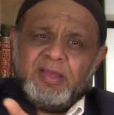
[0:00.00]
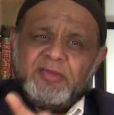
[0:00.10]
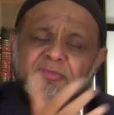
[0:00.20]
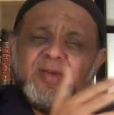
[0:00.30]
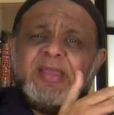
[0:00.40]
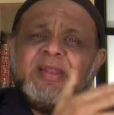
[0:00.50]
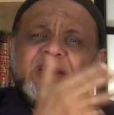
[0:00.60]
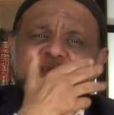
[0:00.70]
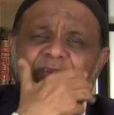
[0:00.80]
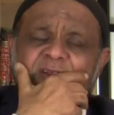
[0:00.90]
Ismail
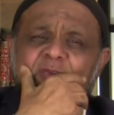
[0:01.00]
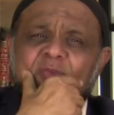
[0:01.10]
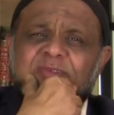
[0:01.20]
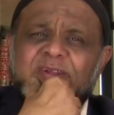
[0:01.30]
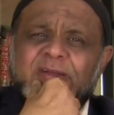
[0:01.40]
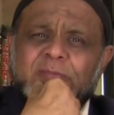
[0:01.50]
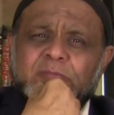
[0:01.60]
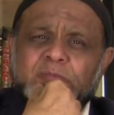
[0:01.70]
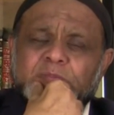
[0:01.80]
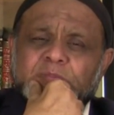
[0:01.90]
alayhi salatu
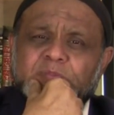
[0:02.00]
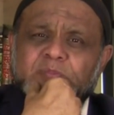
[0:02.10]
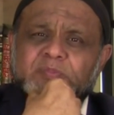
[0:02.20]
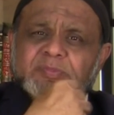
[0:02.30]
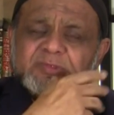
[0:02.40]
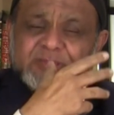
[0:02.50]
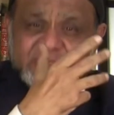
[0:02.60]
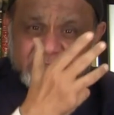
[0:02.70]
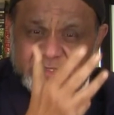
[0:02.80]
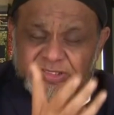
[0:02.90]
wasalam,
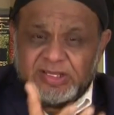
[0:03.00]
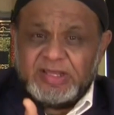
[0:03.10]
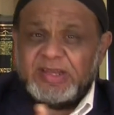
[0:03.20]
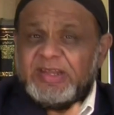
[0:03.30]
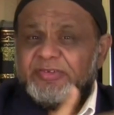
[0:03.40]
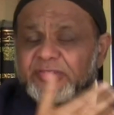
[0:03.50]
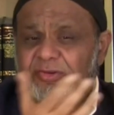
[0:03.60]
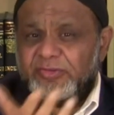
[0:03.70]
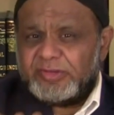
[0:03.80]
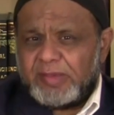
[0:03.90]
in addition
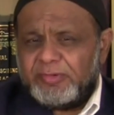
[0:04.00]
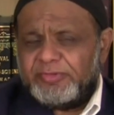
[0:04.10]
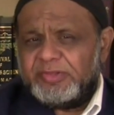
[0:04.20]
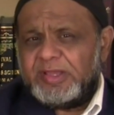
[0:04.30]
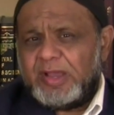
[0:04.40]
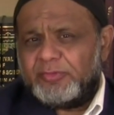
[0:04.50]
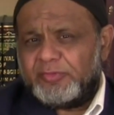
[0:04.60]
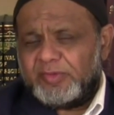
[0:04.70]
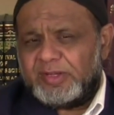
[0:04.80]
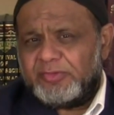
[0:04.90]
to establishing the house
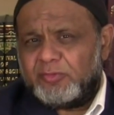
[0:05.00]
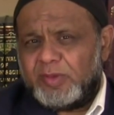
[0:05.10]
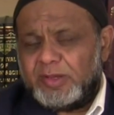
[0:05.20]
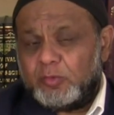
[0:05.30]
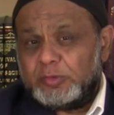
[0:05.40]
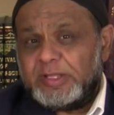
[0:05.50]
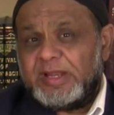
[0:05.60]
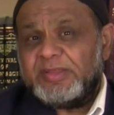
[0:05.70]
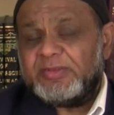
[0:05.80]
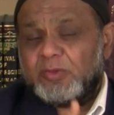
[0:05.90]
of Allah subhanahu wa
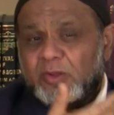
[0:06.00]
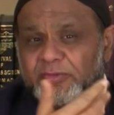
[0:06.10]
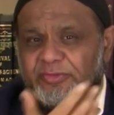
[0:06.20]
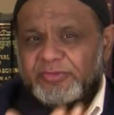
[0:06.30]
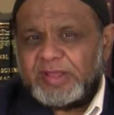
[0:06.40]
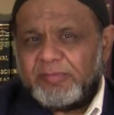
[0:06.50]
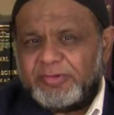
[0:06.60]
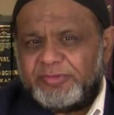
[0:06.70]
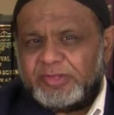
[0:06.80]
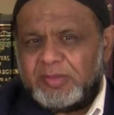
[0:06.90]
ta'ala, it also
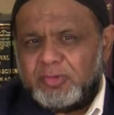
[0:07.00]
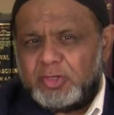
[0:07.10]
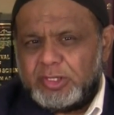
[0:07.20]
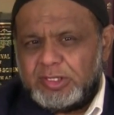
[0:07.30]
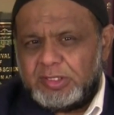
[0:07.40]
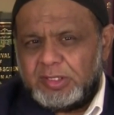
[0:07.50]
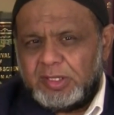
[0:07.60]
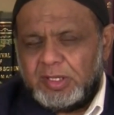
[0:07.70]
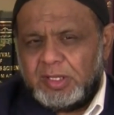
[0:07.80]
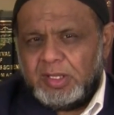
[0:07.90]
established the community.
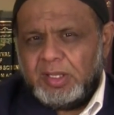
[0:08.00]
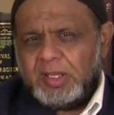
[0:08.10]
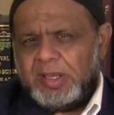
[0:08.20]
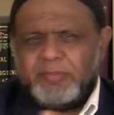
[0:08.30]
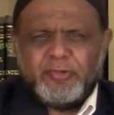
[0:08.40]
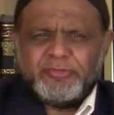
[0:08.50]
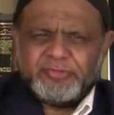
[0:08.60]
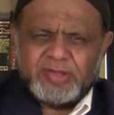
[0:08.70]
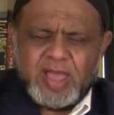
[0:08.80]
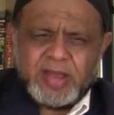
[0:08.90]
And
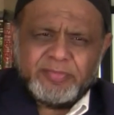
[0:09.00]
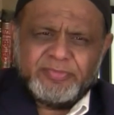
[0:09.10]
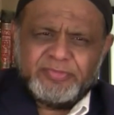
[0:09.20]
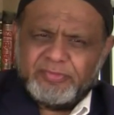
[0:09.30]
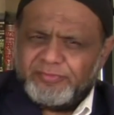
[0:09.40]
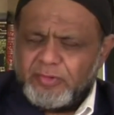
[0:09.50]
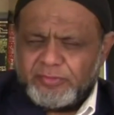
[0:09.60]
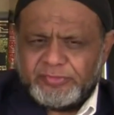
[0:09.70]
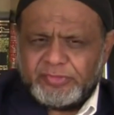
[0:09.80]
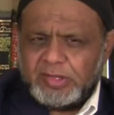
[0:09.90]
most Arabs, of
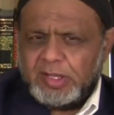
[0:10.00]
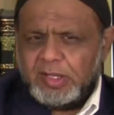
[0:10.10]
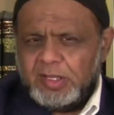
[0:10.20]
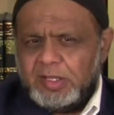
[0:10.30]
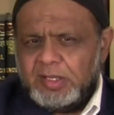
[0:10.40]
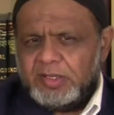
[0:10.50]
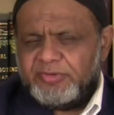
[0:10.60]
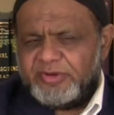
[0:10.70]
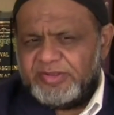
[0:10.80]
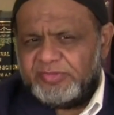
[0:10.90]
course,
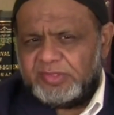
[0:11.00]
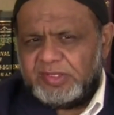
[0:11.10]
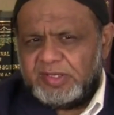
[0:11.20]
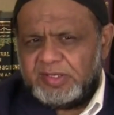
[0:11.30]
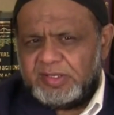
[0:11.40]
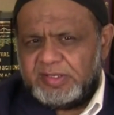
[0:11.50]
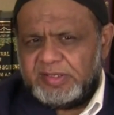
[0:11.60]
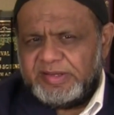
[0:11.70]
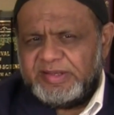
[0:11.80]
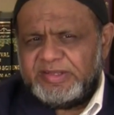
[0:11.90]
trace their
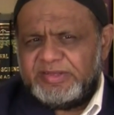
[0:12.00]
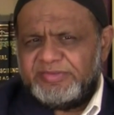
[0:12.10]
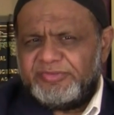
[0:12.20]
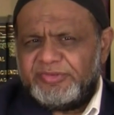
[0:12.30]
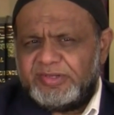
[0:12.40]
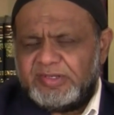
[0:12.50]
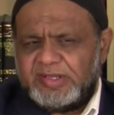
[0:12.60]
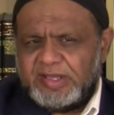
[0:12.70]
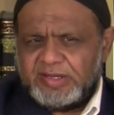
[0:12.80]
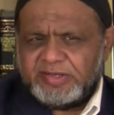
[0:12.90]
lineage and
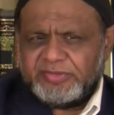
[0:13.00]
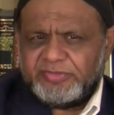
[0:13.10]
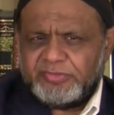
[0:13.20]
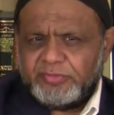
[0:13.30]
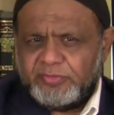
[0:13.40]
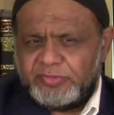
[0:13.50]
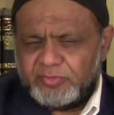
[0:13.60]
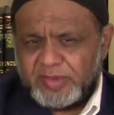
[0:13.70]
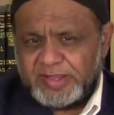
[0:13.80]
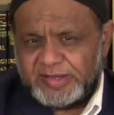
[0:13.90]
heritage to
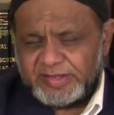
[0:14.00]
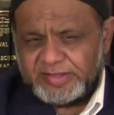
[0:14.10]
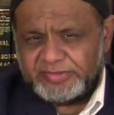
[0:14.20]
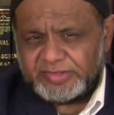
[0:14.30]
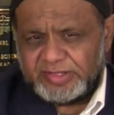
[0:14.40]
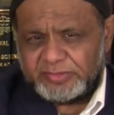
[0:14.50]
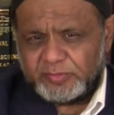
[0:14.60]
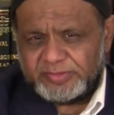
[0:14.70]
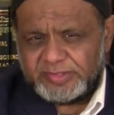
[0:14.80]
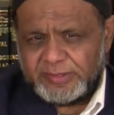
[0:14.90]
Ismail alayhi salatu
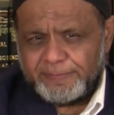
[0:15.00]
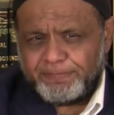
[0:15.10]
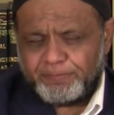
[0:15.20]
wasalam.